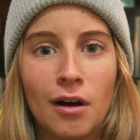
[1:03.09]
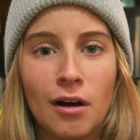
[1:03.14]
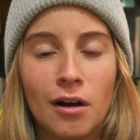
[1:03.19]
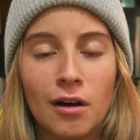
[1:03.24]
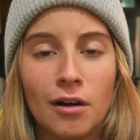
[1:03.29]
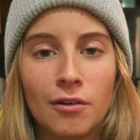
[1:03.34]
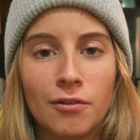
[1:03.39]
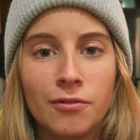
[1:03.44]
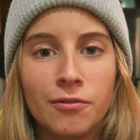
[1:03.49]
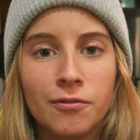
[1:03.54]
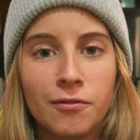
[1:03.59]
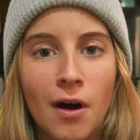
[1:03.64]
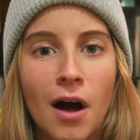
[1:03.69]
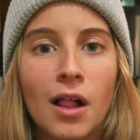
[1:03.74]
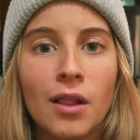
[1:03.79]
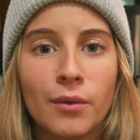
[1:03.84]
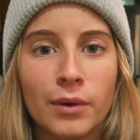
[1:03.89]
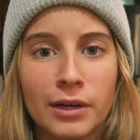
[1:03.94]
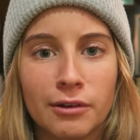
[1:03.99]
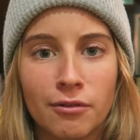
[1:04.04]
are
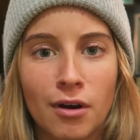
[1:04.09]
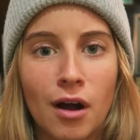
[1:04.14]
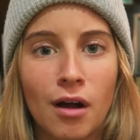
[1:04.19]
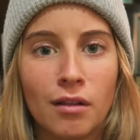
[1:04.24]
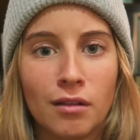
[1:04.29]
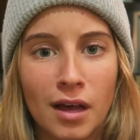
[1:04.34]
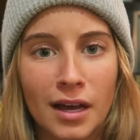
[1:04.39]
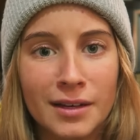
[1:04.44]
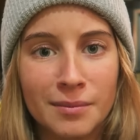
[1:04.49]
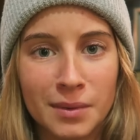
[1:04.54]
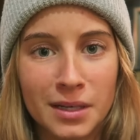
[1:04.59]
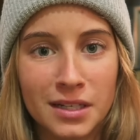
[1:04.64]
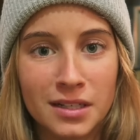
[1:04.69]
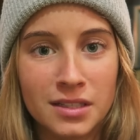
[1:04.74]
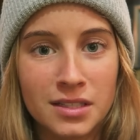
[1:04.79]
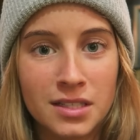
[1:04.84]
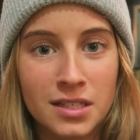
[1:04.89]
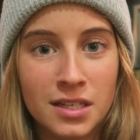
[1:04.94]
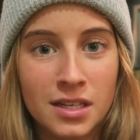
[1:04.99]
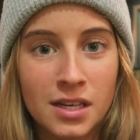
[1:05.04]
following Raw
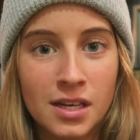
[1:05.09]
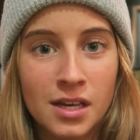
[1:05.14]
Alignment.